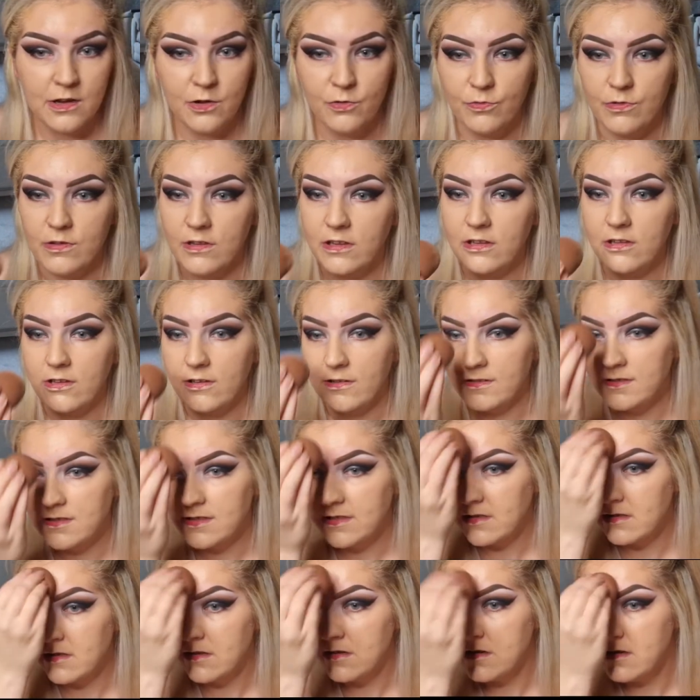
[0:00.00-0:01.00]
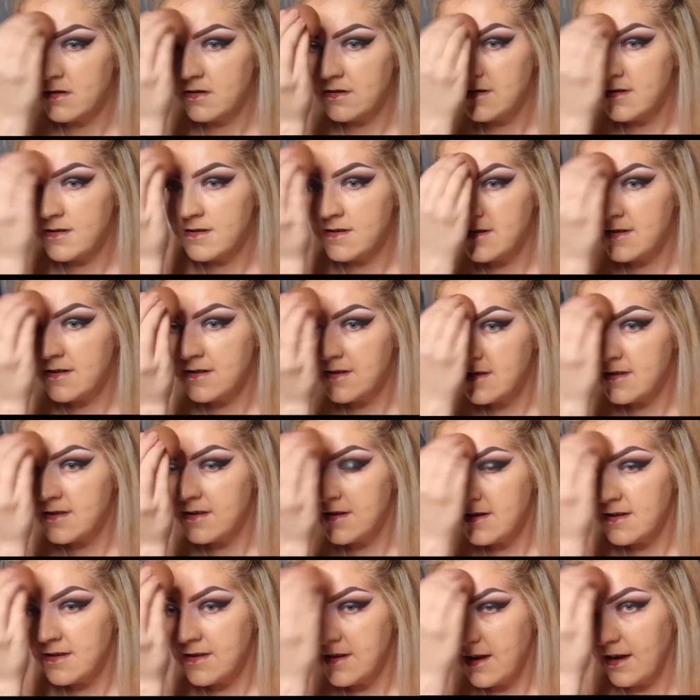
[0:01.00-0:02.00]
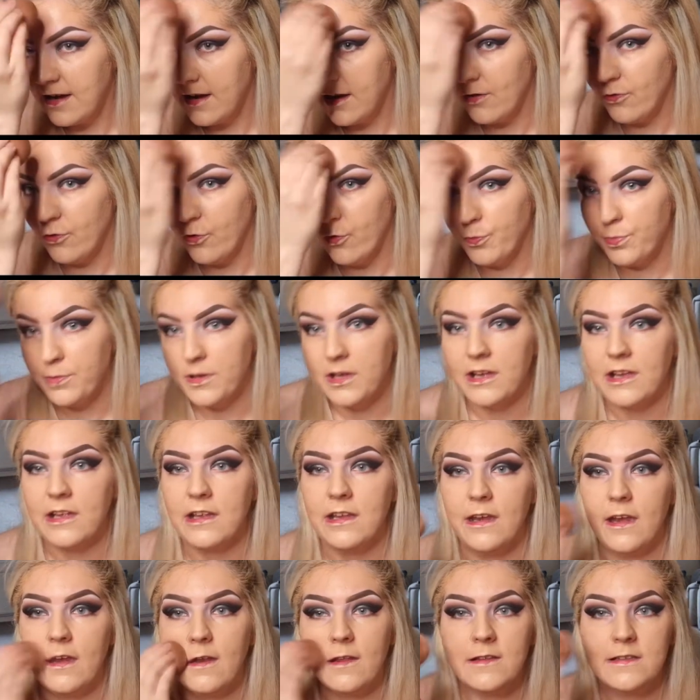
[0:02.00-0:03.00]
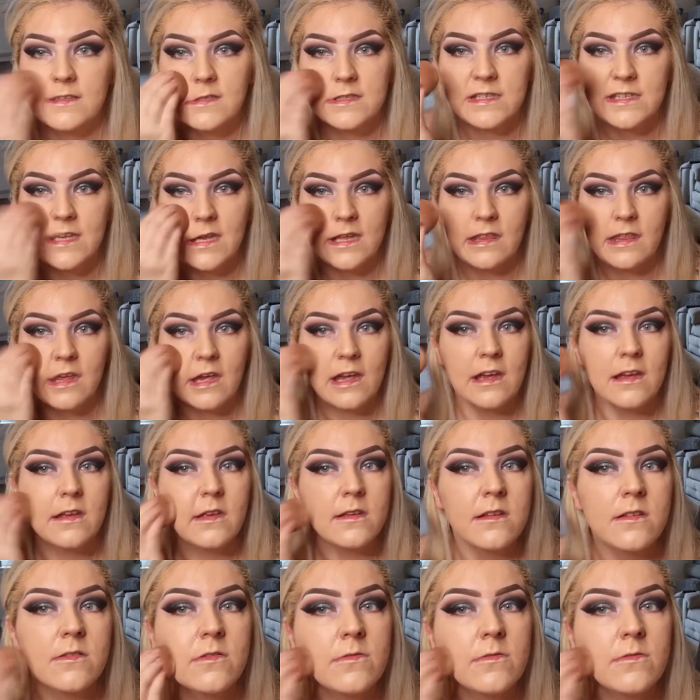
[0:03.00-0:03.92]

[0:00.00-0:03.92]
it really does and I hope you can see that